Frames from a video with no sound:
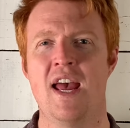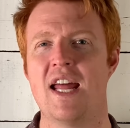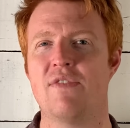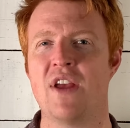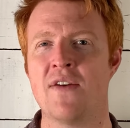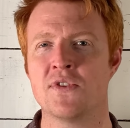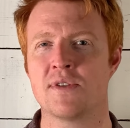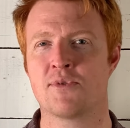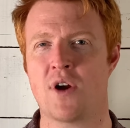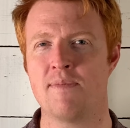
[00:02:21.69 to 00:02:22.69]
And if you haven't
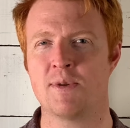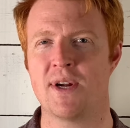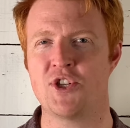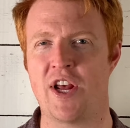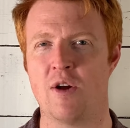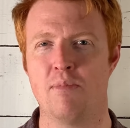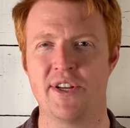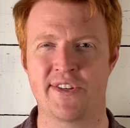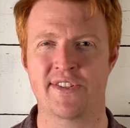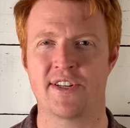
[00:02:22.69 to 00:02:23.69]
subscribed to my channel,
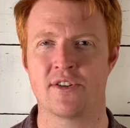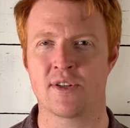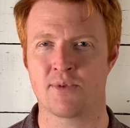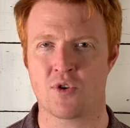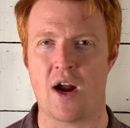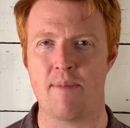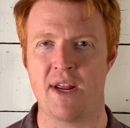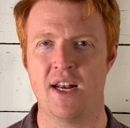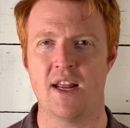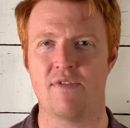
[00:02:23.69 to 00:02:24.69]
please consider subscribing.